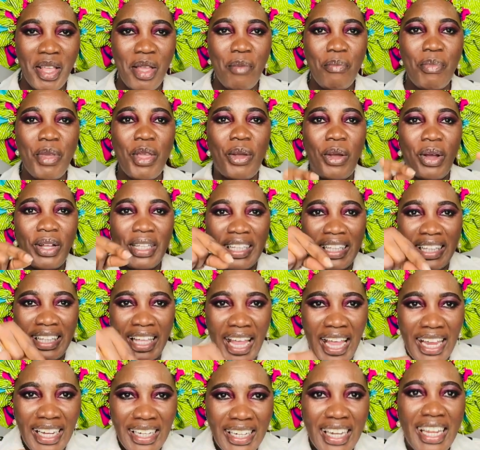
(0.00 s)
Because
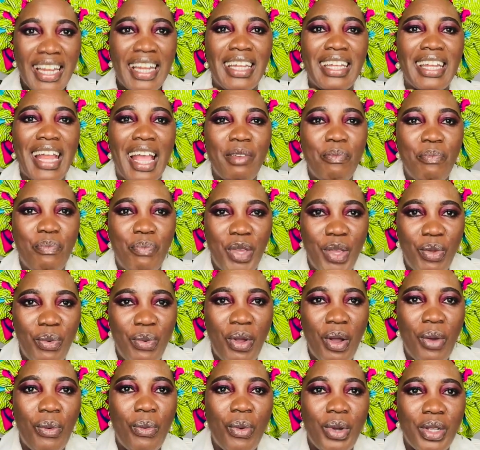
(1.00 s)
then
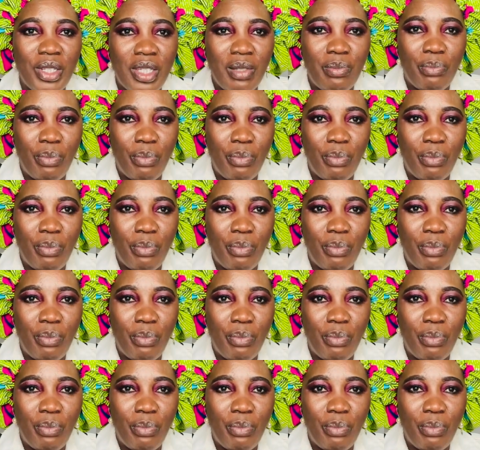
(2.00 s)
Liberia was